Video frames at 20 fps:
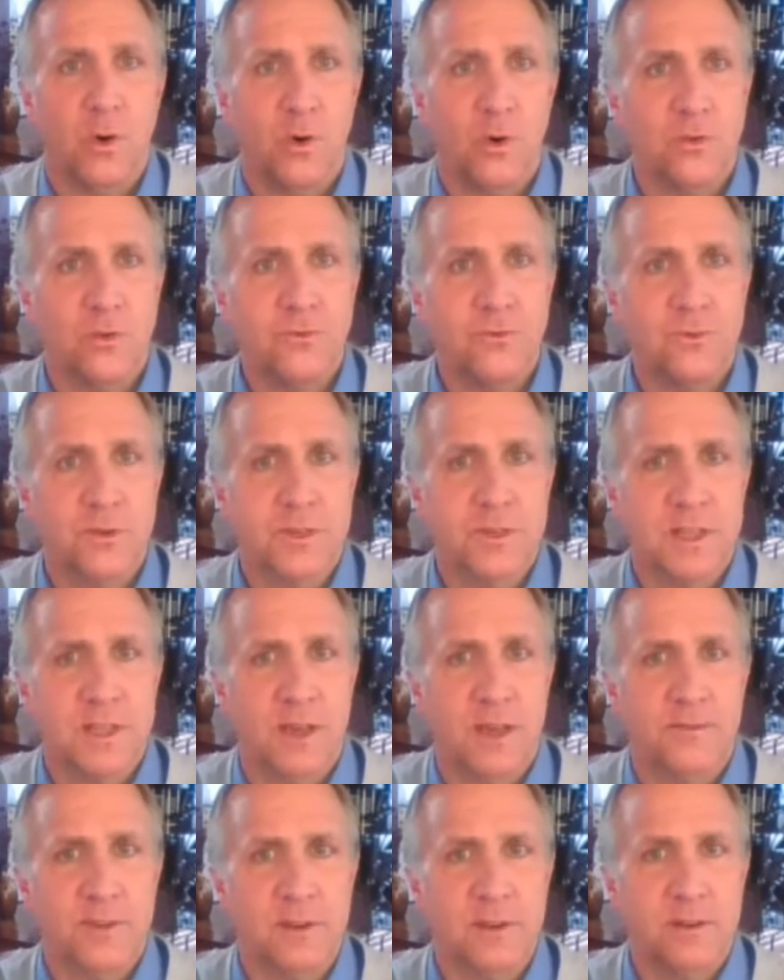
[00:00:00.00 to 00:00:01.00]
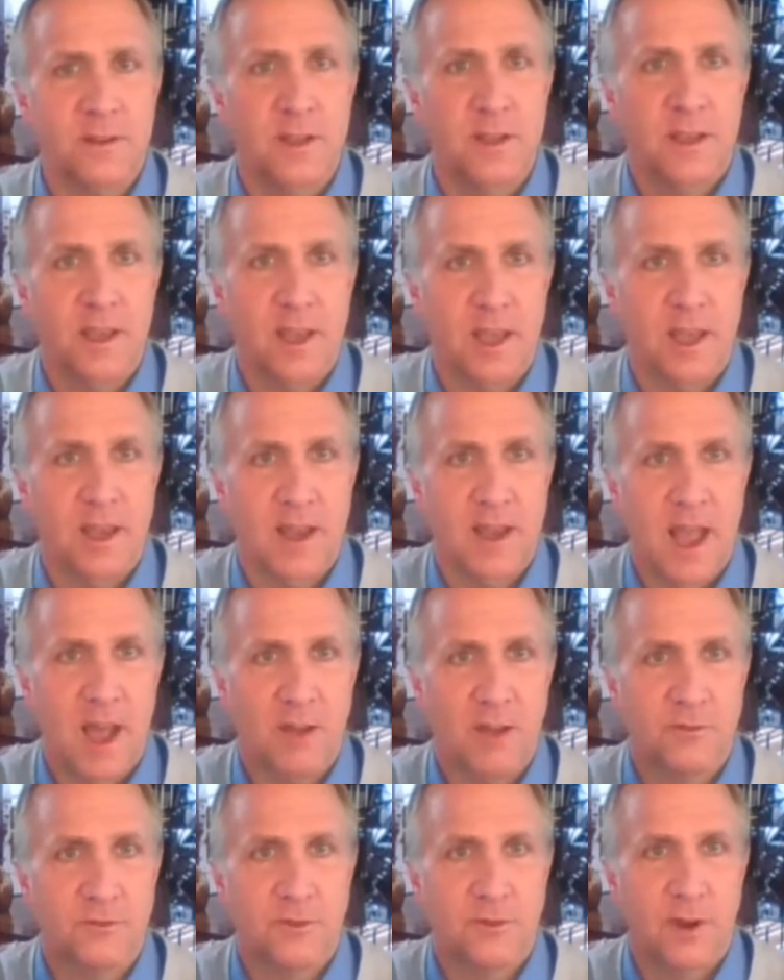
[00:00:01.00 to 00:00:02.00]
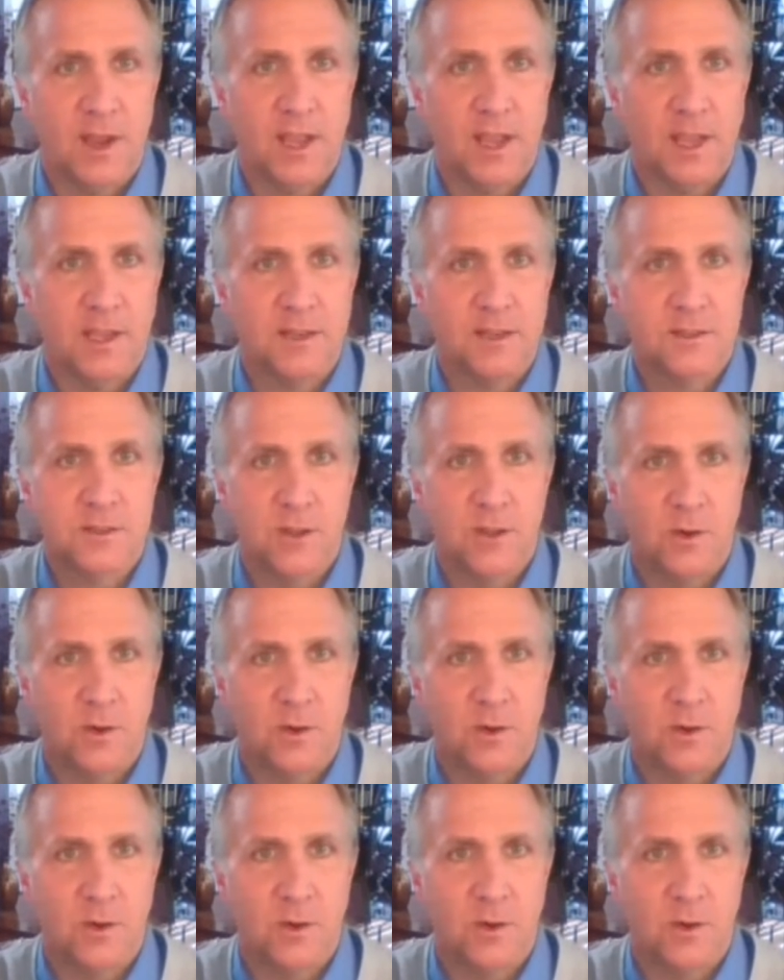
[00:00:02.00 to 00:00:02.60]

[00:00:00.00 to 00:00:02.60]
hold for seven, and out for eight.